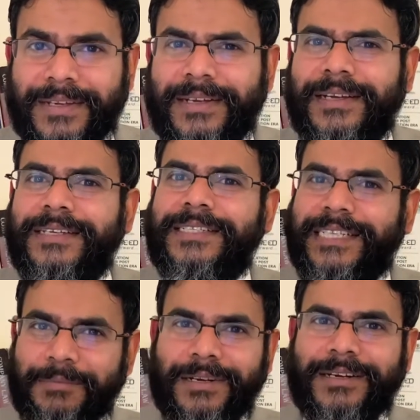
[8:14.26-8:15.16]

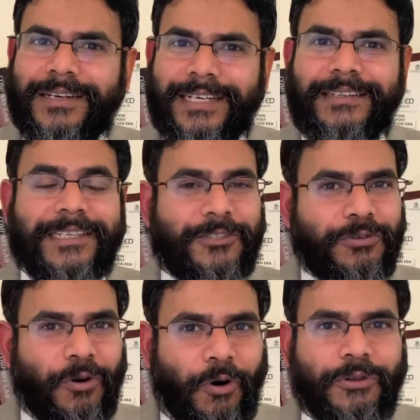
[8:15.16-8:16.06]
Similarly, this
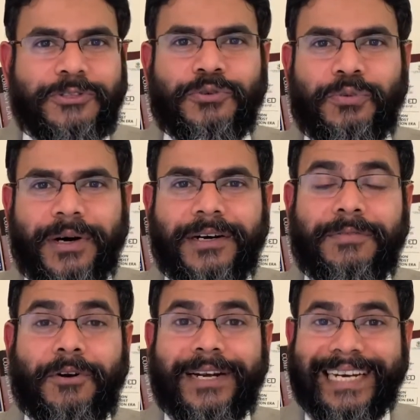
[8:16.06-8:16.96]
could also work
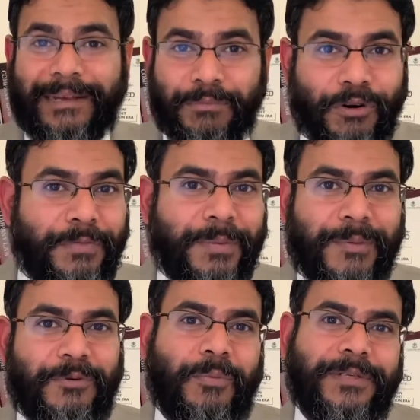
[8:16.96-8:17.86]
for an immovable
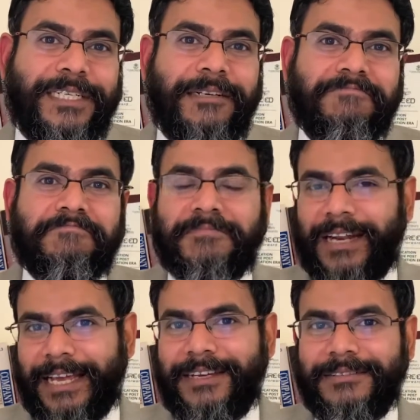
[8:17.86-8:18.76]
property
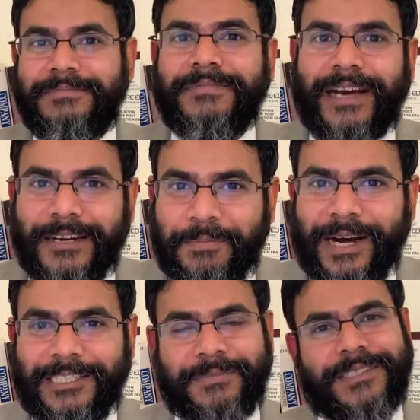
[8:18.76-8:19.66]
like an
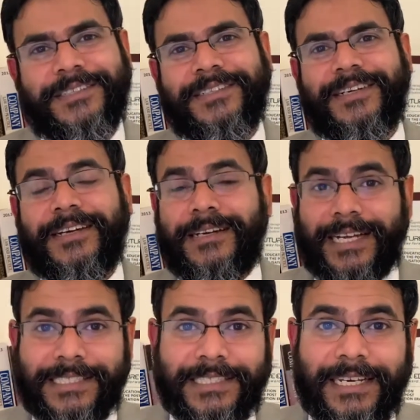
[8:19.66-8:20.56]
apartment.
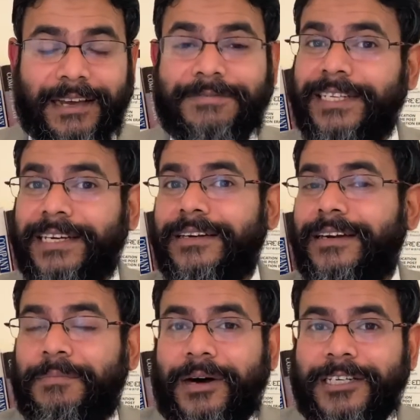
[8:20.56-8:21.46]
Let's say I've taken an
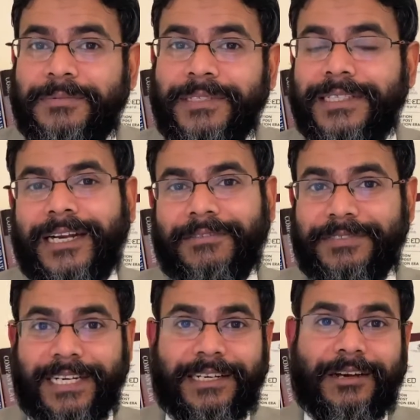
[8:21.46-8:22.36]
apartment and I've
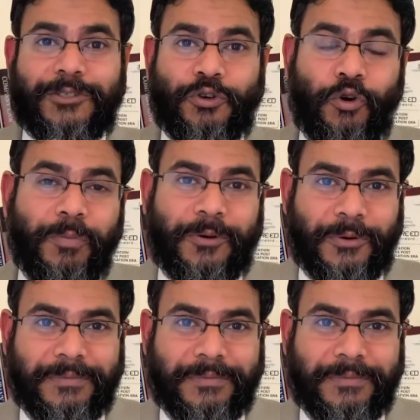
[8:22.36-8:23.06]
taken out a home loan.